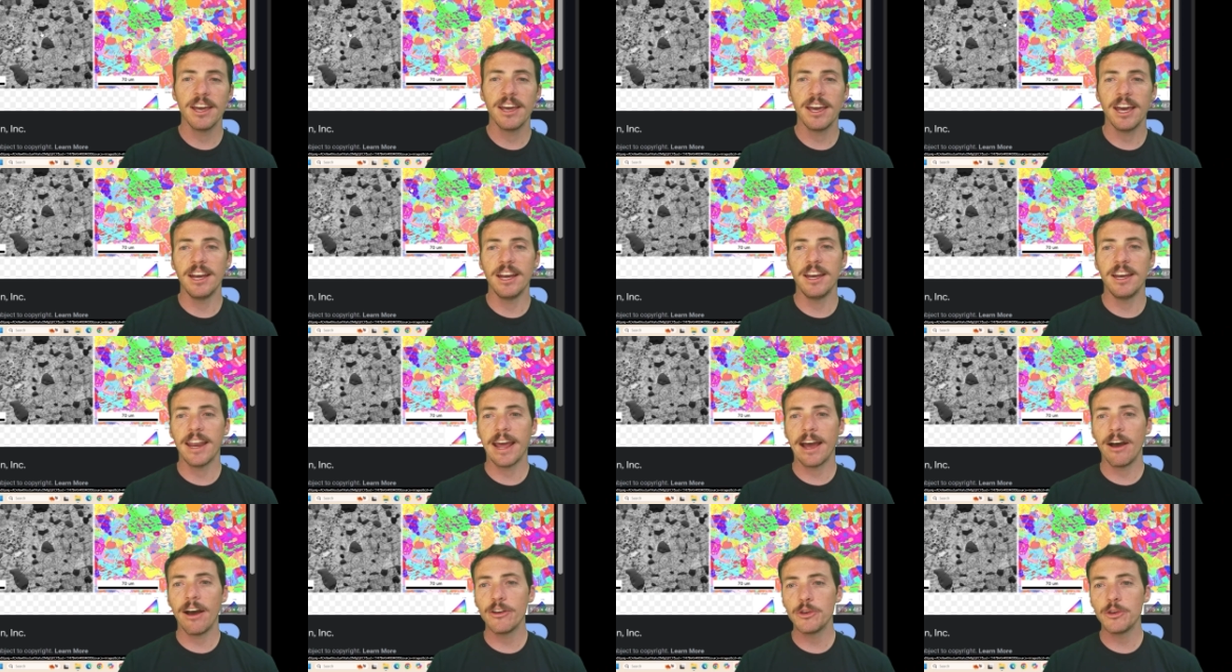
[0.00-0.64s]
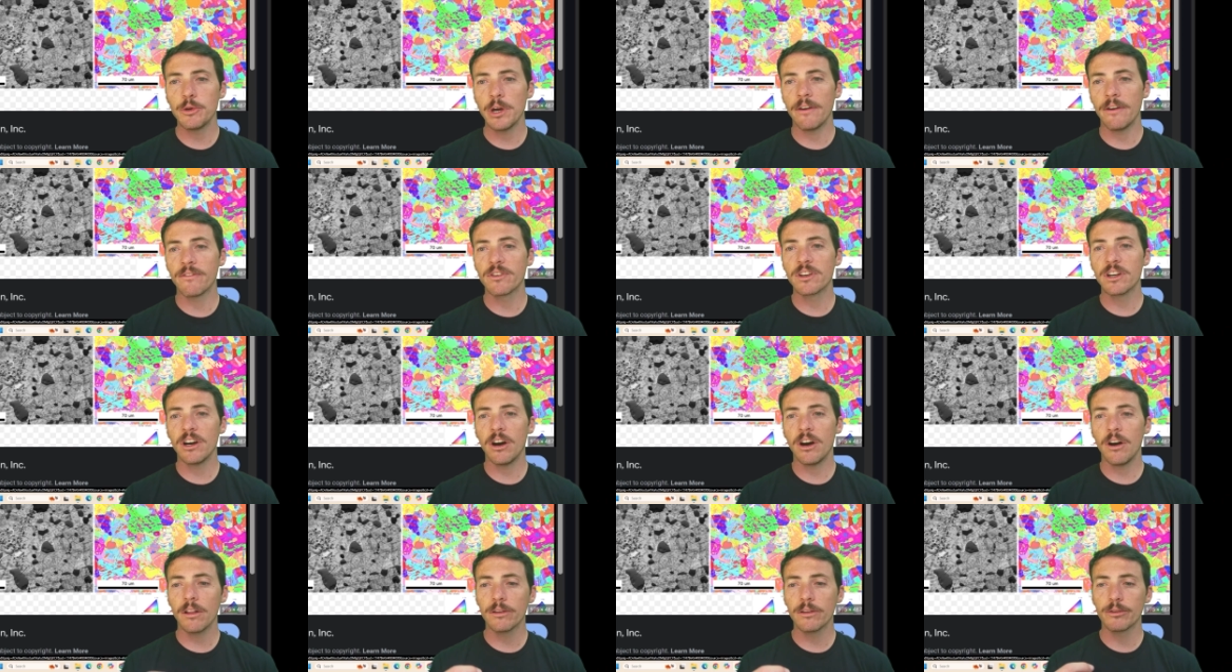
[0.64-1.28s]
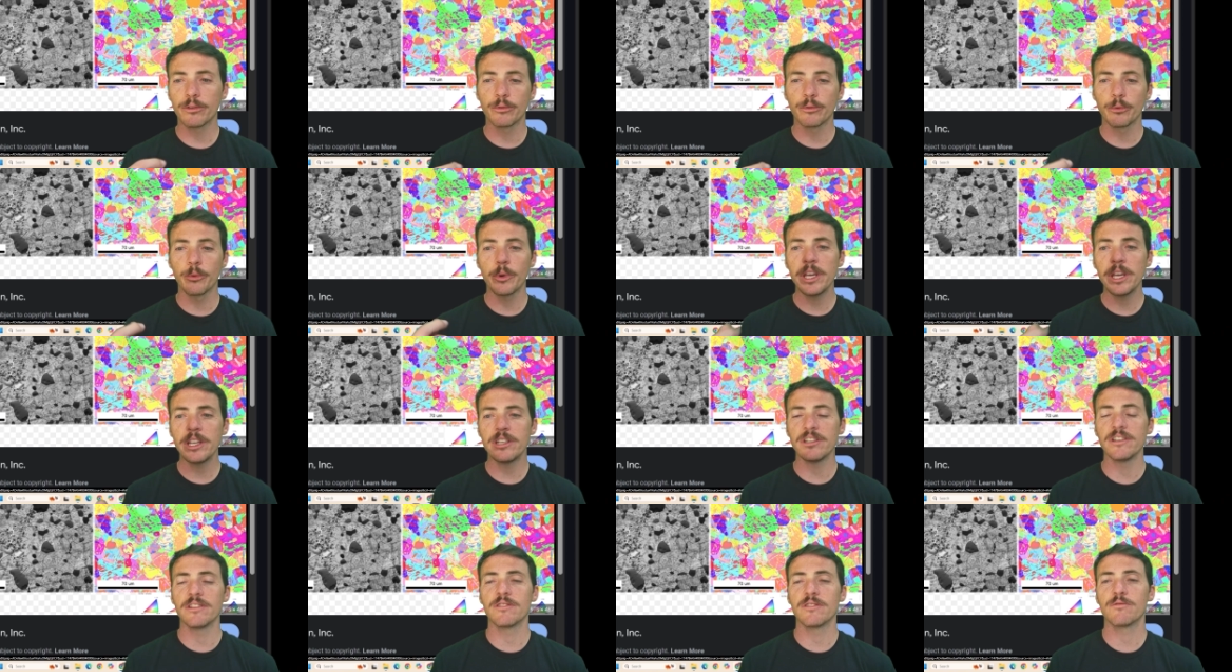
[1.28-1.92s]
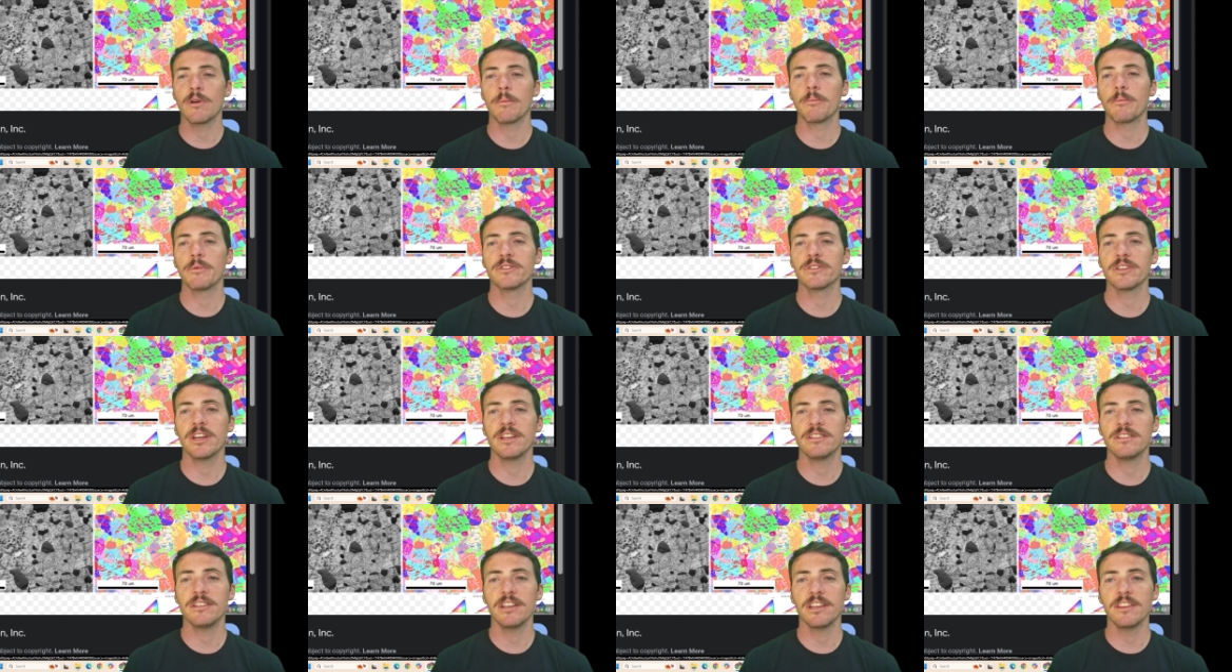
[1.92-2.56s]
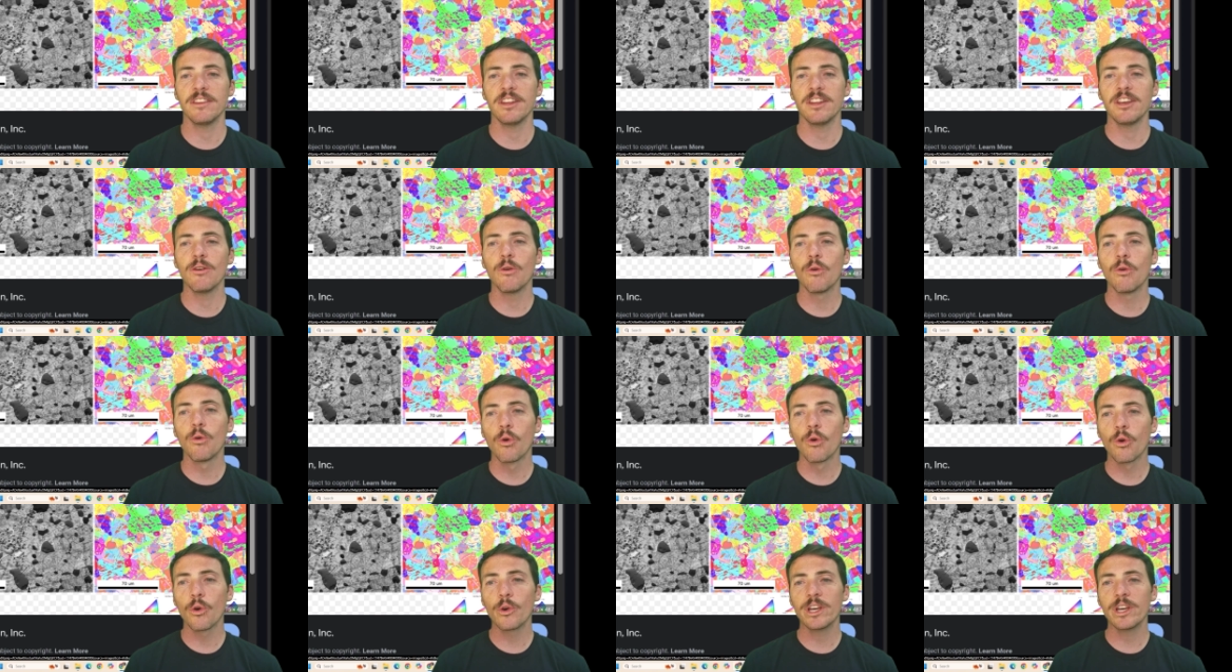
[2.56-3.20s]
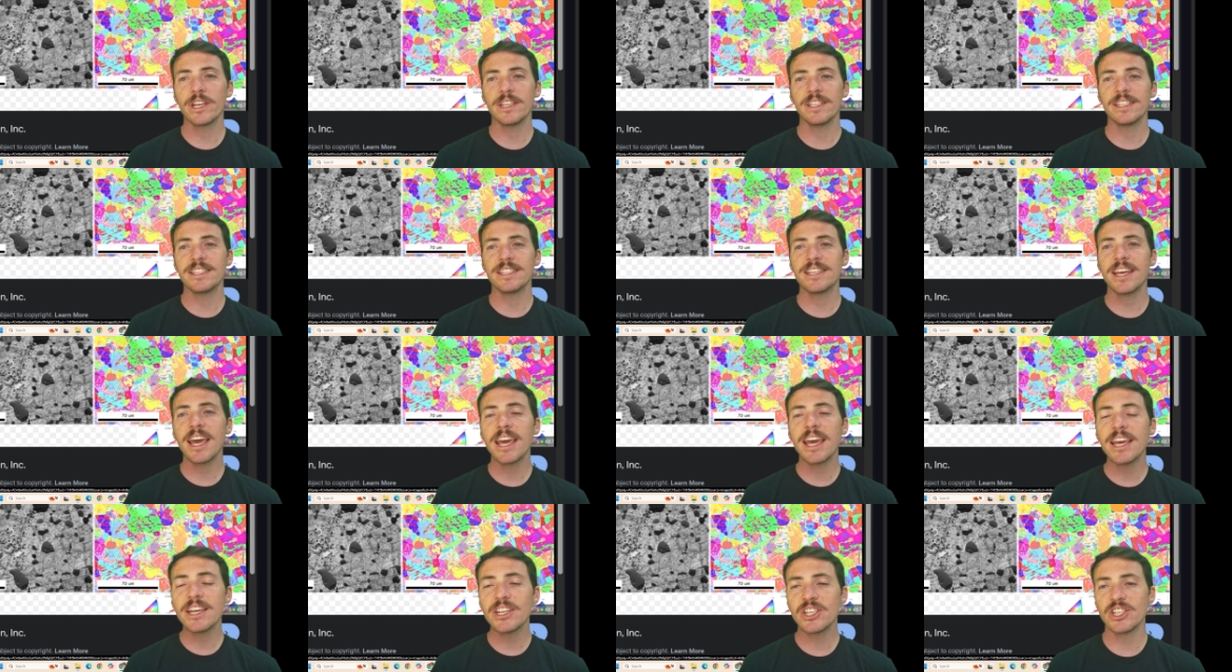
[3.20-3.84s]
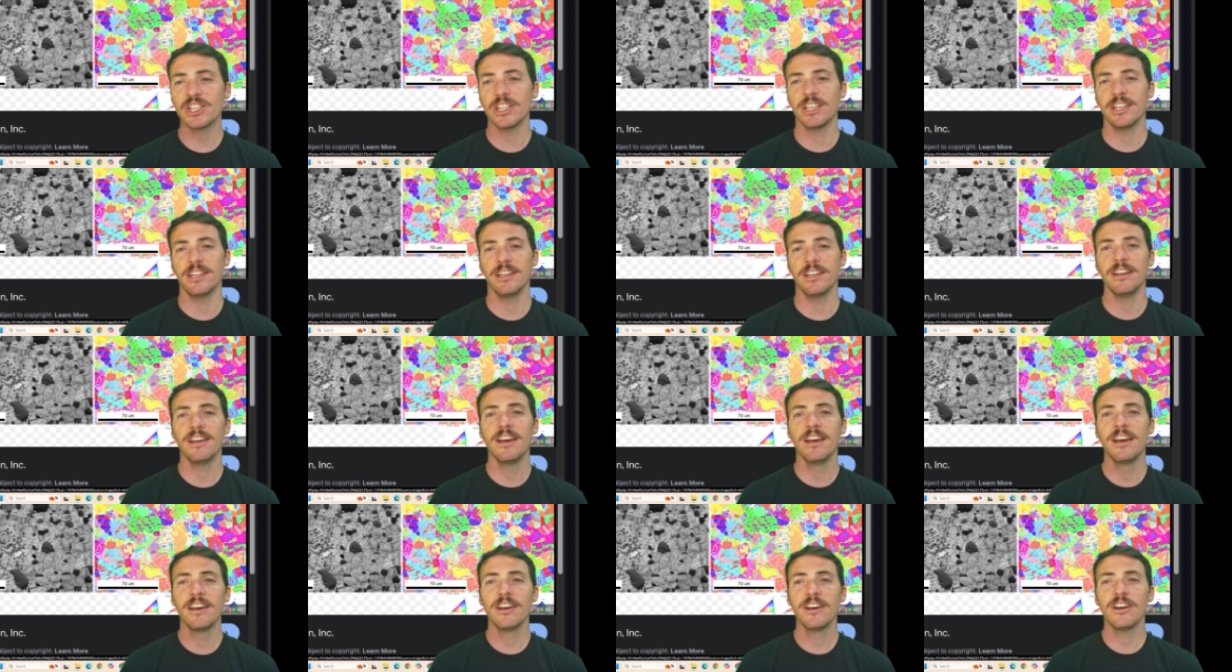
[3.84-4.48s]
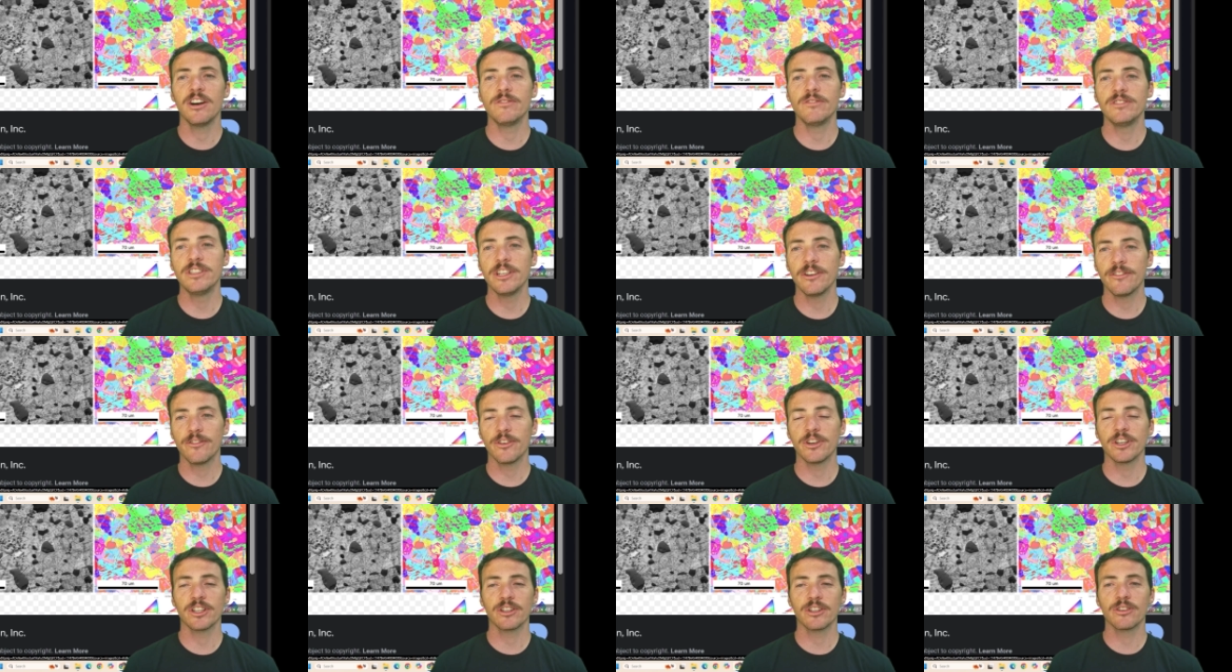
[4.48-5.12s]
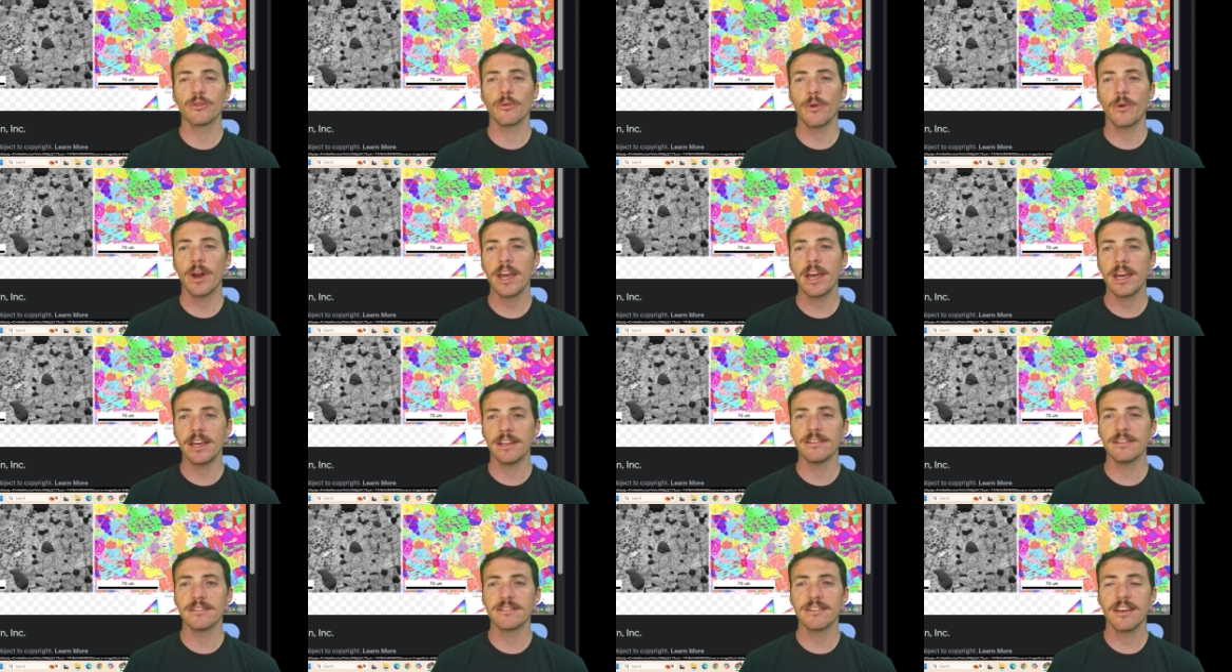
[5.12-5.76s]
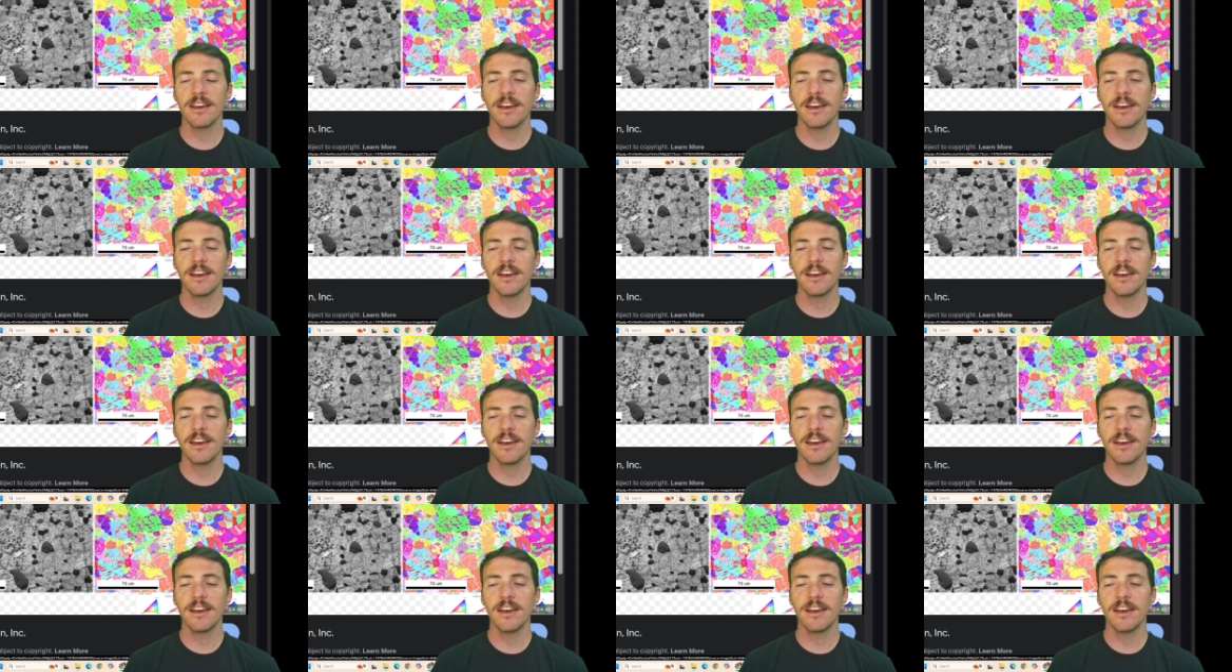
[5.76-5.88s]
and now you have colored regions representing the orientation of different grains,